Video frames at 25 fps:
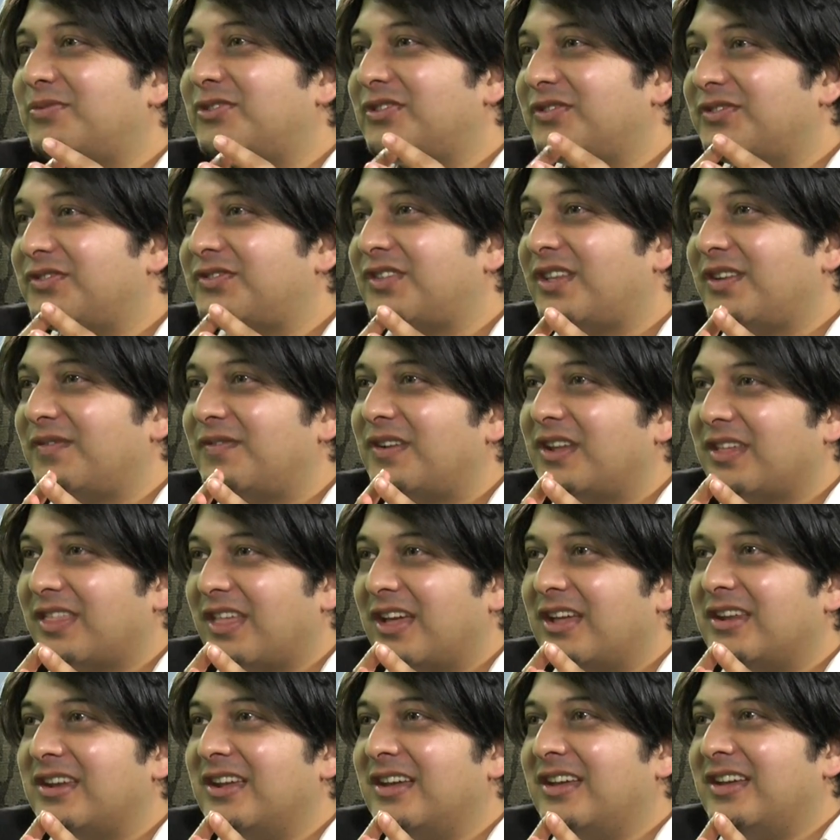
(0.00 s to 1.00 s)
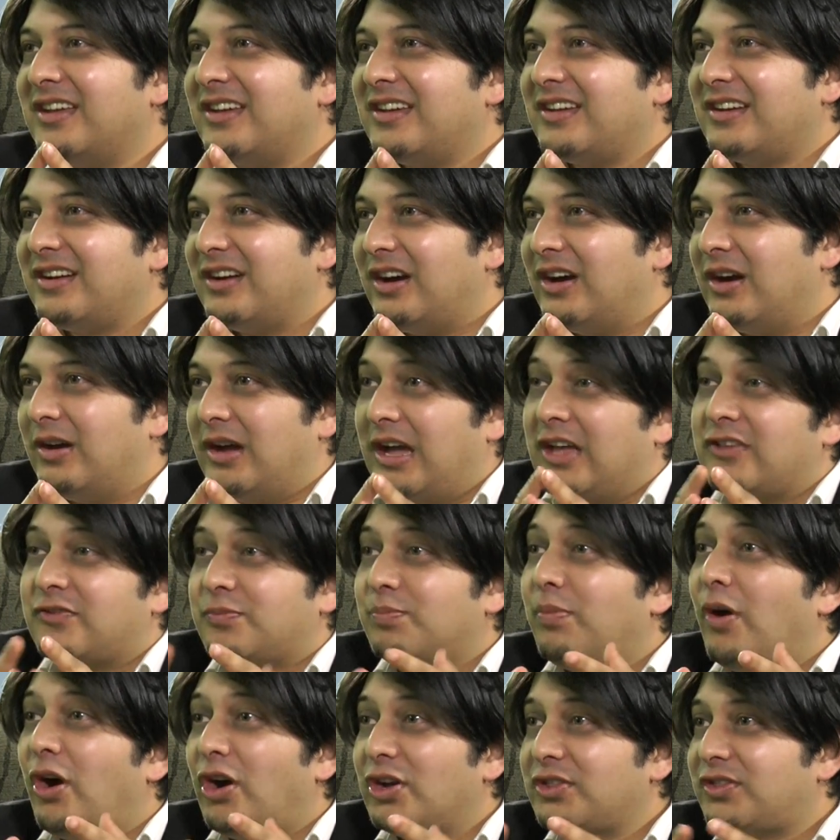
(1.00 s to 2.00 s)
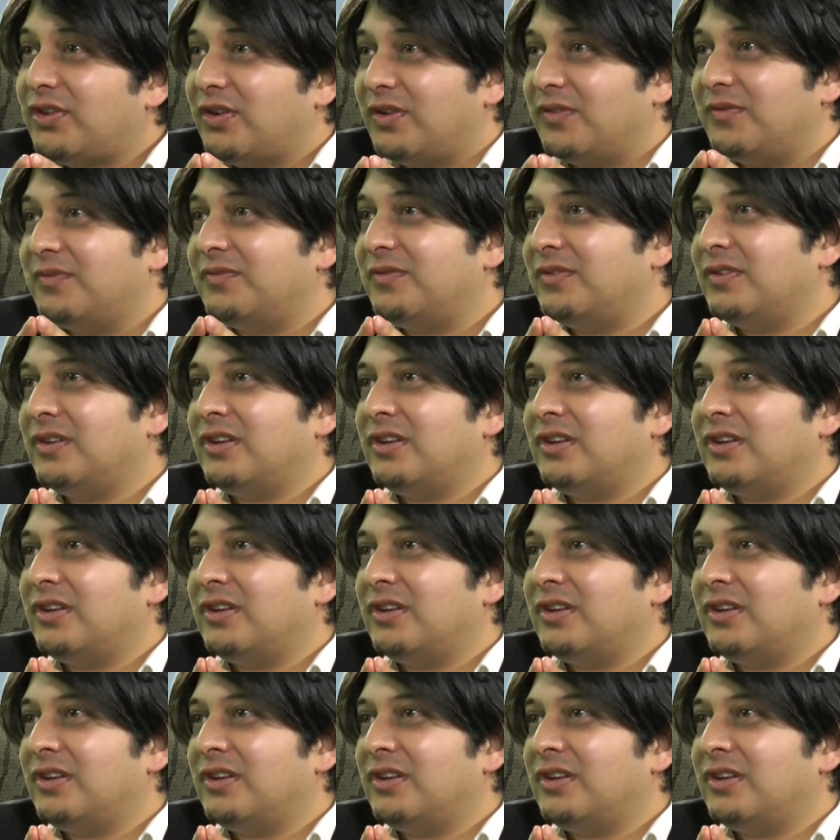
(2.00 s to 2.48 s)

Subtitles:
and stuff like that as part of